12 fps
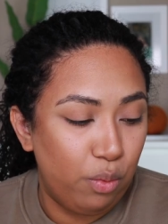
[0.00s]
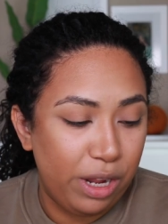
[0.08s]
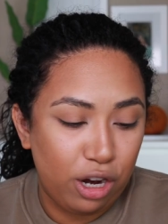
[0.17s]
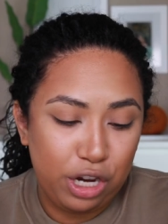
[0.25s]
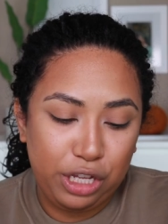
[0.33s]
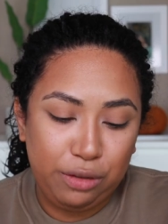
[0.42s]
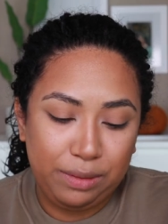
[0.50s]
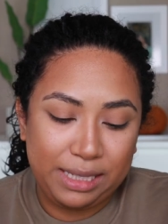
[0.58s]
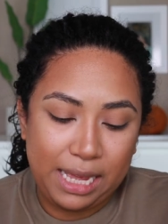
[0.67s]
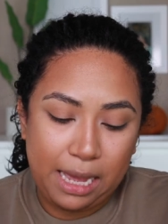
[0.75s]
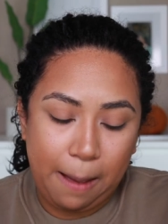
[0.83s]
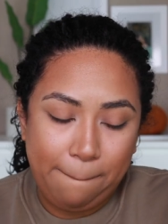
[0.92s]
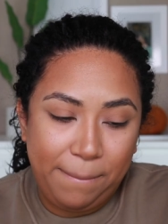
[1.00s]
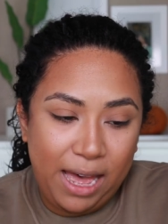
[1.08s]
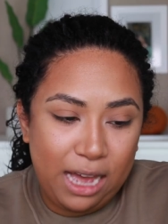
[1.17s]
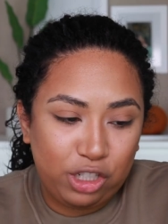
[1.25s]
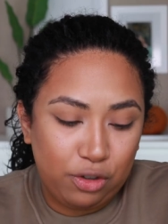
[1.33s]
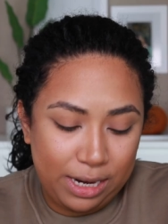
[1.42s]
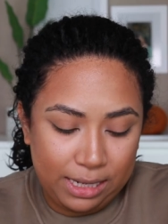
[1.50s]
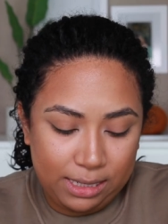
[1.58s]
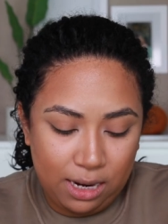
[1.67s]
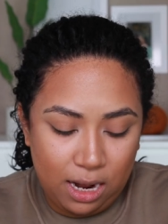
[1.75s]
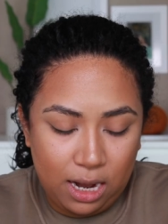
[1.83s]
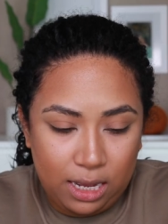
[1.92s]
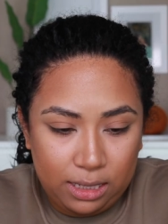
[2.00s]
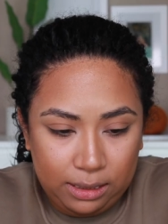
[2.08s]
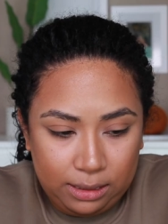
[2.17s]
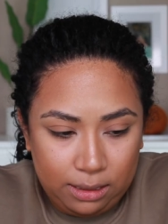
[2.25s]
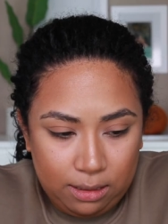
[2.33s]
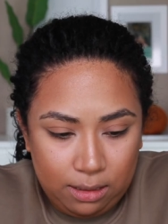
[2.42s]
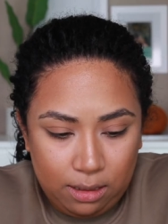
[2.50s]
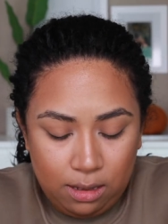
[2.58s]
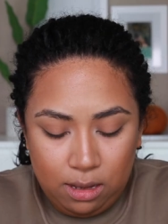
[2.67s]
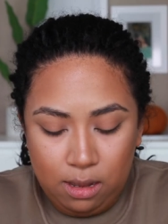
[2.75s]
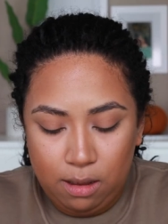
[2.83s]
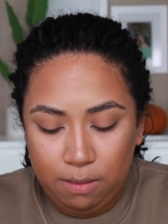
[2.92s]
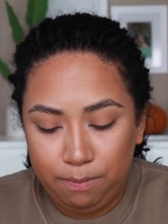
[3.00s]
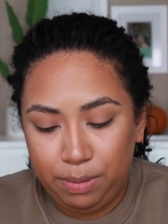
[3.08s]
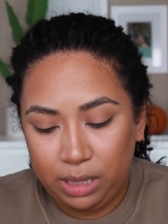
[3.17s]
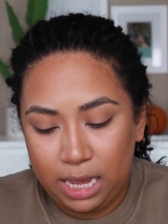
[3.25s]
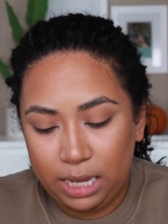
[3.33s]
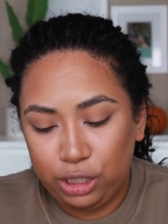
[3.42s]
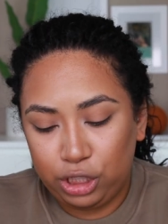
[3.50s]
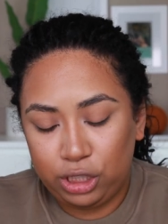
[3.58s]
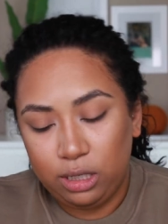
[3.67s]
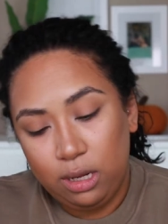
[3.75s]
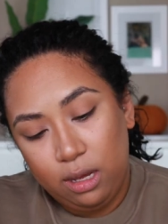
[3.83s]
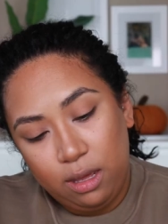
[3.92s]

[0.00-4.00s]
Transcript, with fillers: we are using Patrick Ta's blush.